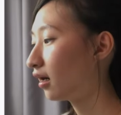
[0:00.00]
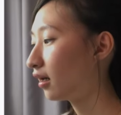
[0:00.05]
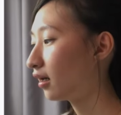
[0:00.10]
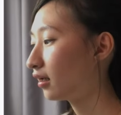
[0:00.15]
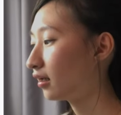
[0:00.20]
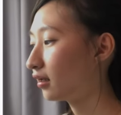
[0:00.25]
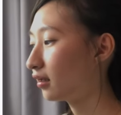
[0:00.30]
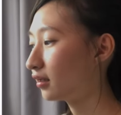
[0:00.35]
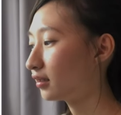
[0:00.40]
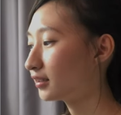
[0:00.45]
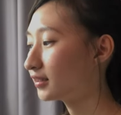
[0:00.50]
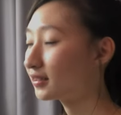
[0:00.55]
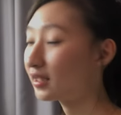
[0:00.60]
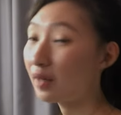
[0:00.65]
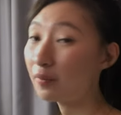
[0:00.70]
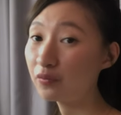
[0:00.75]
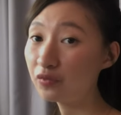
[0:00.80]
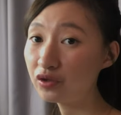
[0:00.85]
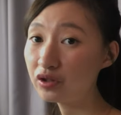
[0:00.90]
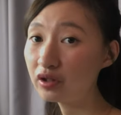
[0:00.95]
a
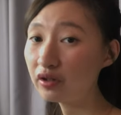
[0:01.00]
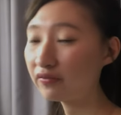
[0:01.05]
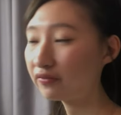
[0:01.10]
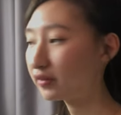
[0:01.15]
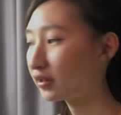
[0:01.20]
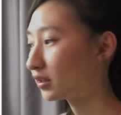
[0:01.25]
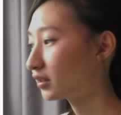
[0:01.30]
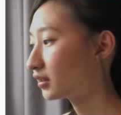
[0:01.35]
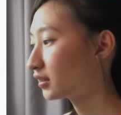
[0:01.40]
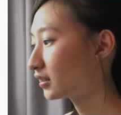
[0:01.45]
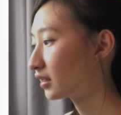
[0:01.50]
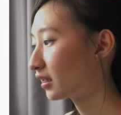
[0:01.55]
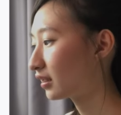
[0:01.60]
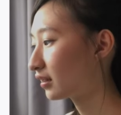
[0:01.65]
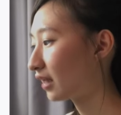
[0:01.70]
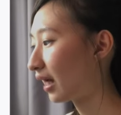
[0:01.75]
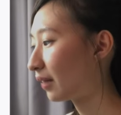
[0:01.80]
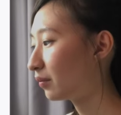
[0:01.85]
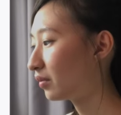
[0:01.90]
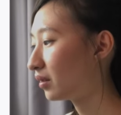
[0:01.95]
summary of the
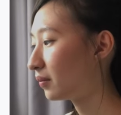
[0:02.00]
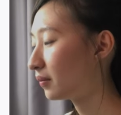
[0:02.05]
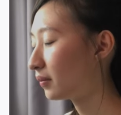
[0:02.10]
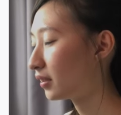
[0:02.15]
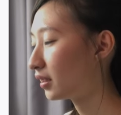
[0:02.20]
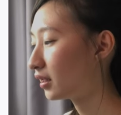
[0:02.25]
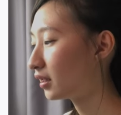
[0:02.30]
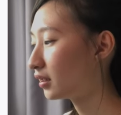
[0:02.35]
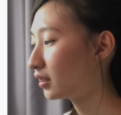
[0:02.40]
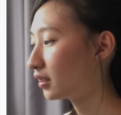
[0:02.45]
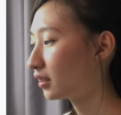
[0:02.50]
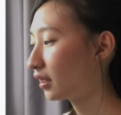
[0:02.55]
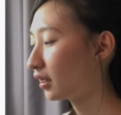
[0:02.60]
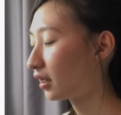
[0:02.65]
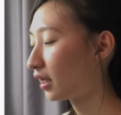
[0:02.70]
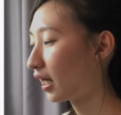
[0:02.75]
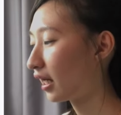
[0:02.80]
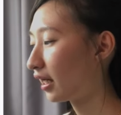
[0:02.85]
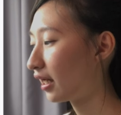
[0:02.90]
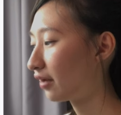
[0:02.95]
time limit.
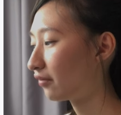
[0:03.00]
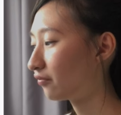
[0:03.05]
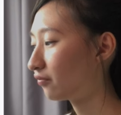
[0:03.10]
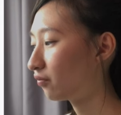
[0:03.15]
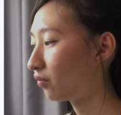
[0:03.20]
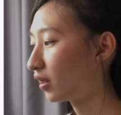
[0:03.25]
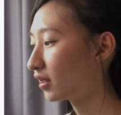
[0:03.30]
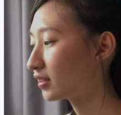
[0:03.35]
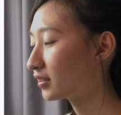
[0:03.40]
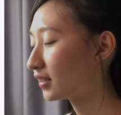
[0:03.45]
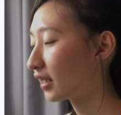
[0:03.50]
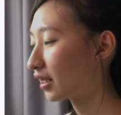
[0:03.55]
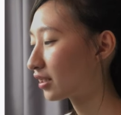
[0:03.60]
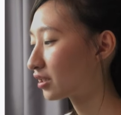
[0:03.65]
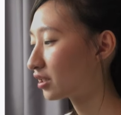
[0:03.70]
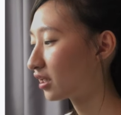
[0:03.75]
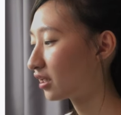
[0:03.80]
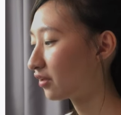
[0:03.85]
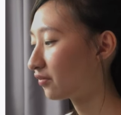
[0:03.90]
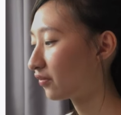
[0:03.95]
I have one
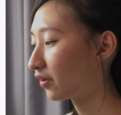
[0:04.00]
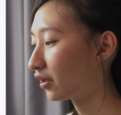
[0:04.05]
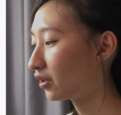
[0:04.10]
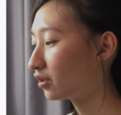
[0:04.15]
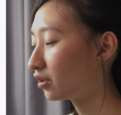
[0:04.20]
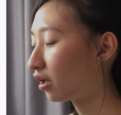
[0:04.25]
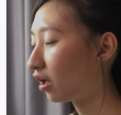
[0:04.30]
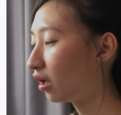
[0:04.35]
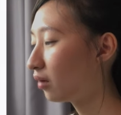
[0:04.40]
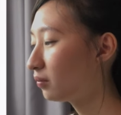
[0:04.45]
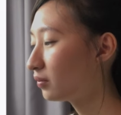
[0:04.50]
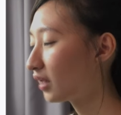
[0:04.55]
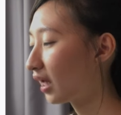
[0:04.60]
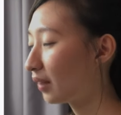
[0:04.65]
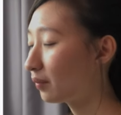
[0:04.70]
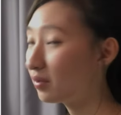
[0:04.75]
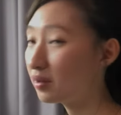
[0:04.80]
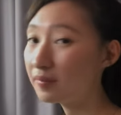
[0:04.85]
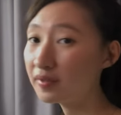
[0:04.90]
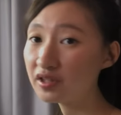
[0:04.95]
section at the very top,
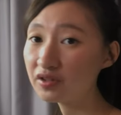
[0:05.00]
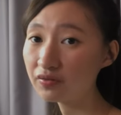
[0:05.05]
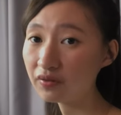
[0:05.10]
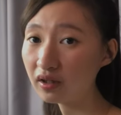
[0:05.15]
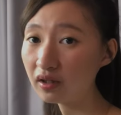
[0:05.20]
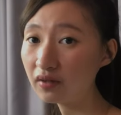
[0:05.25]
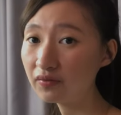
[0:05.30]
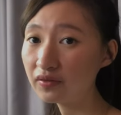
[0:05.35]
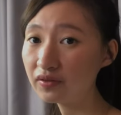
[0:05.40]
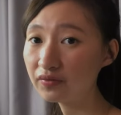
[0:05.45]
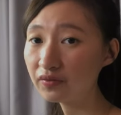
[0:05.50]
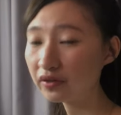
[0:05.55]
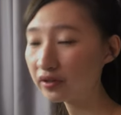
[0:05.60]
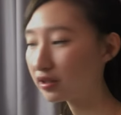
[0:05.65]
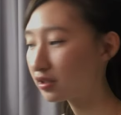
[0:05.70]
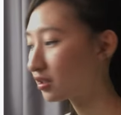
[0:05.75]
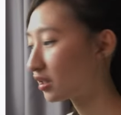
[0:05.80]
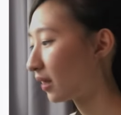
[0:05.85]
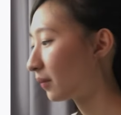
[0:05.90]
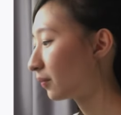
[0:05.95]
time limits relevant for
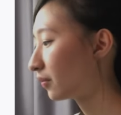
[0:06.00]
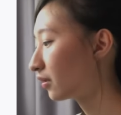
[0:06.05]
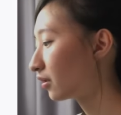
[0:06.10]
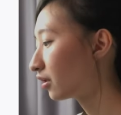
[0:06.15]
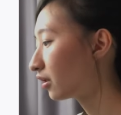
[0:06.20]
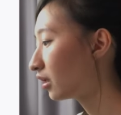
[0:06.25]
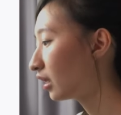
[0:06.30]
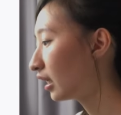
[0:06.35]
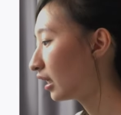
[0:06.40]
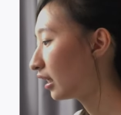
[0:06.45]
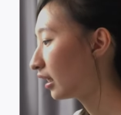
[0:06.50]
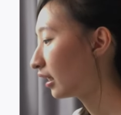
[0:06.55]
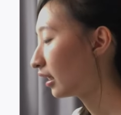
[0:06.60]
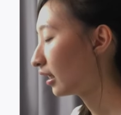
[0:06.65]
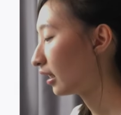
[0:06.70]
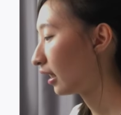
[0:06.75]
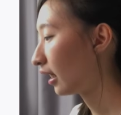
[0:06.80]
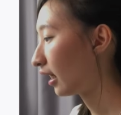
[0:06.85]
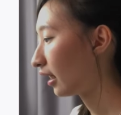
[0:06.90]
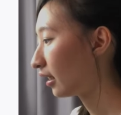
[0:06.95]
this chapter.
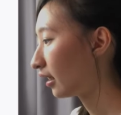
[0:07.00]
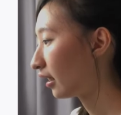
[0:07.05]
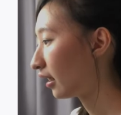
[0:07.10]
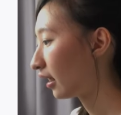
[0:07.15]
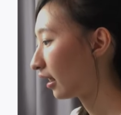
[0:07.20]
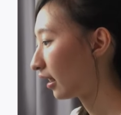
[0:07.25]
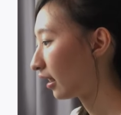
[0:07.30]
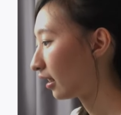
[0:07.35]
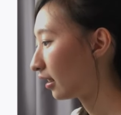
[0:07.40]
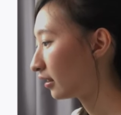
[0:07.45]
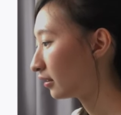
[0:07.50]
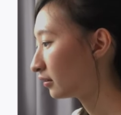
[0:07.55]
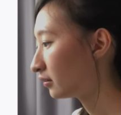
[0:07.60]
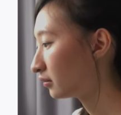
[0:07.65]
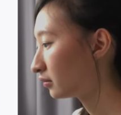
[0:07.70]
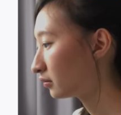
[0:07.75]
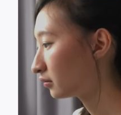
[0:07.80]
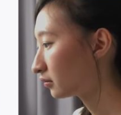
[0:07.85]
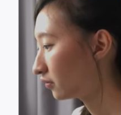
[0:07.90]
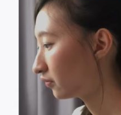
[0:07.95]
And then
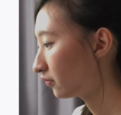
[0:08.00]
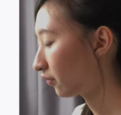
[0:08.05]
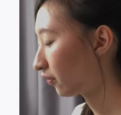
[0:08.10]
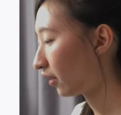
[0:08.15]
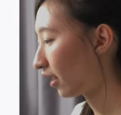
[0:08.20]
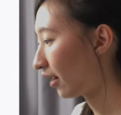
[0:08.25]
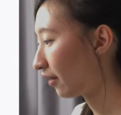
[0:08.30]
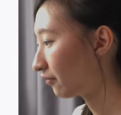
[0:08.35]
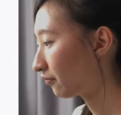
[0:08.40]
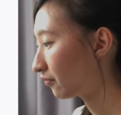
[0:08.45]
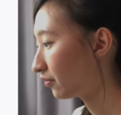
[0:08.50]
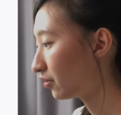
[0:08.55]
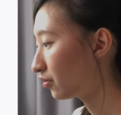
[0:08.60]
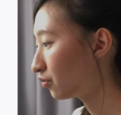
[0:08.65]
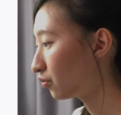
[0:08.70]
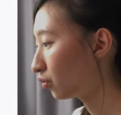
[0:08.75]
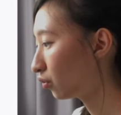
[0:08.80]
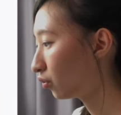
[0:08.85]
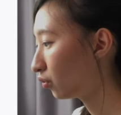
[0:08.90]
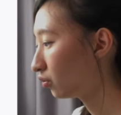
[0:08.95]
for every
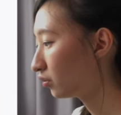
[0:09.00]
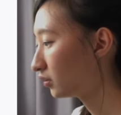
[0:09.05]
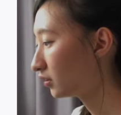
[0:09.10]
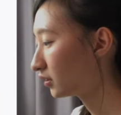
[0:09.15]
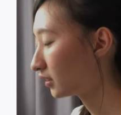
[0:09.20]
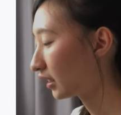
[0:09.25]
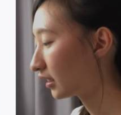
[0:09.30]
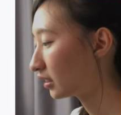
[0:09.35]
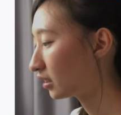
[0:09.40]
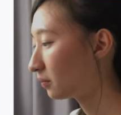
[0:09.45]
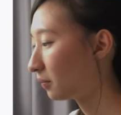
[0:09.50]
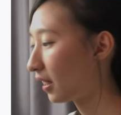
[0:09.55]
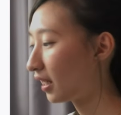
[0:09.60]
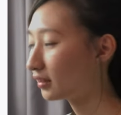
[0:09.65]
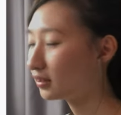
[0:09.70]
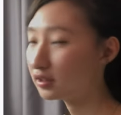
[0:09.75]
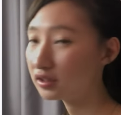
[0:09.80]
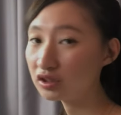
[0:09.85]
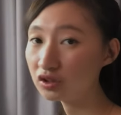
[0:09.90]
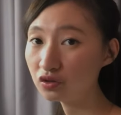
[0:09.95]
rule under
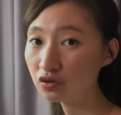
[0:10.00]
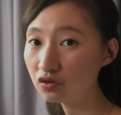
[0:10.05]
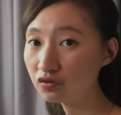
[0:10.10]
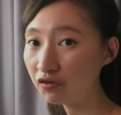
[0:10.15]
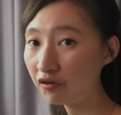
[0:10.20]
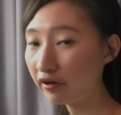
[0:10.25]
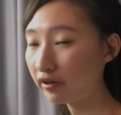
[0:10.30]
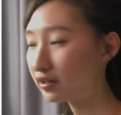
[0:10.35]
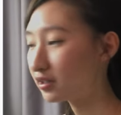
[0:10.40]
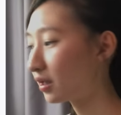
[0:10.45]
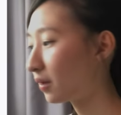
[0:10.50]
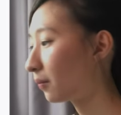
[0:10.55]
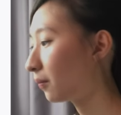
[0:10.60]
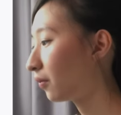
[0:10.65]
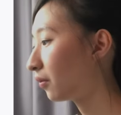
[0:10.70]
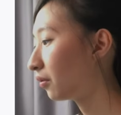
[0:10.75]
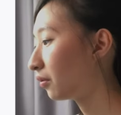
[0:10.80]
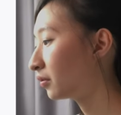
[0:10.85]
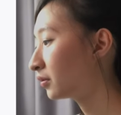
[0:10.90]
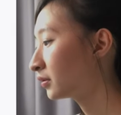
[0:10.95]
part 32, for
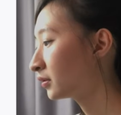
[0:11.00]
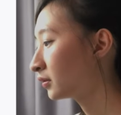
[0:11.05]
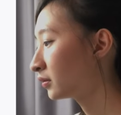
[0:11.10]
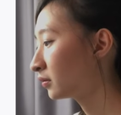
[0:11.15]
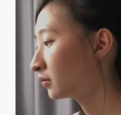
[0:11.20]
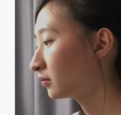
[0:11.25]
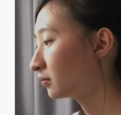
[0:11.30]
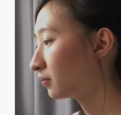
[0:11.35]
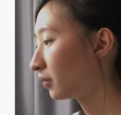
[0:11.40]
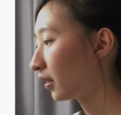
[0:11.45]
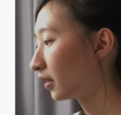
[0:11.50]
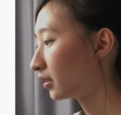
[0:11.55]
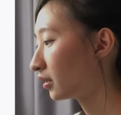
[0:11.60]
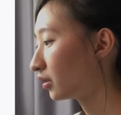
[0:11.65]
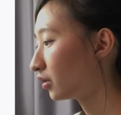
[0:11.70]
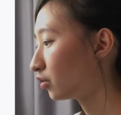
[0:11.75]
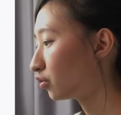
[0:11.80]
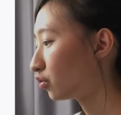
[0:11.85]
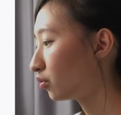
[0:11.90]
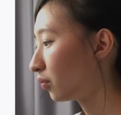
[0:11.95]
example, part
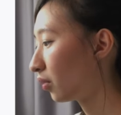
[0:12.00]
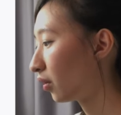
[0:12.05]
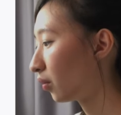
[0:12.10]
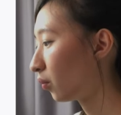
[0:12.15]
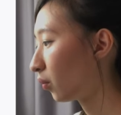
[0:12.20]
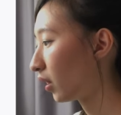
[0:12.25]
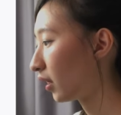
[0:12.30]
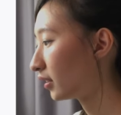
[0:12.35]
32.1,